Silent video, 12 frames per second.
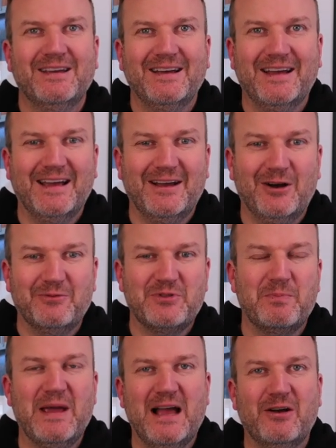of
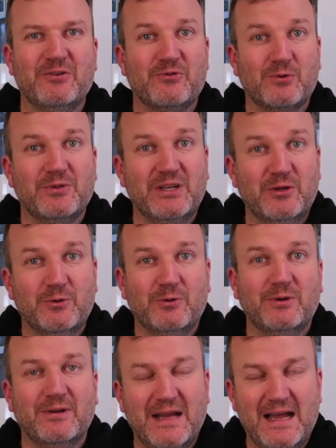the power draw that
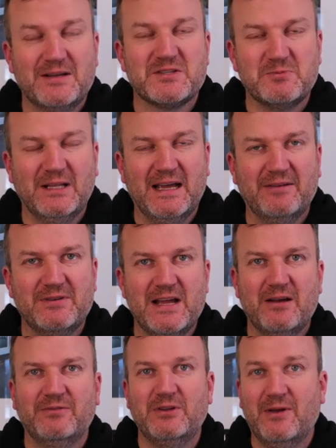your house will have.
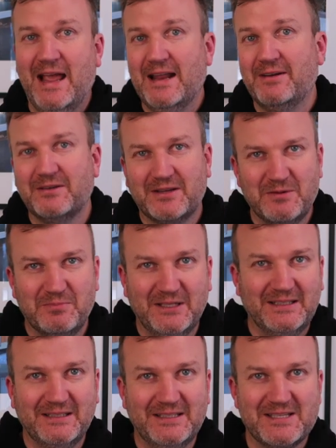Now, if you add a
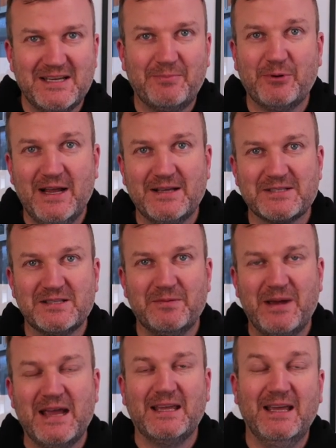completely separate house in the
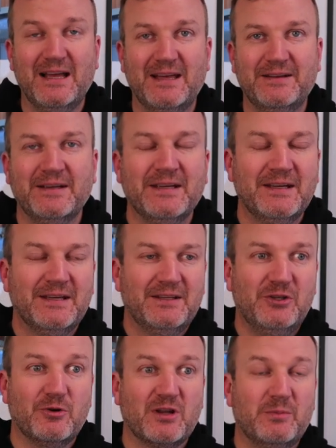backyard,
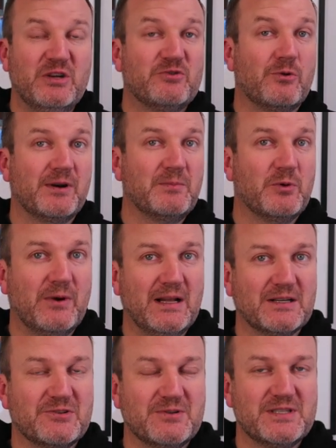you're going to be drawing more
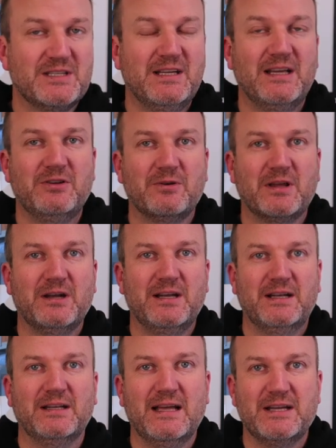electricity and you're going to
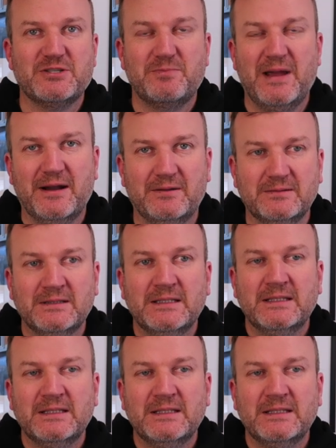need a larger panel.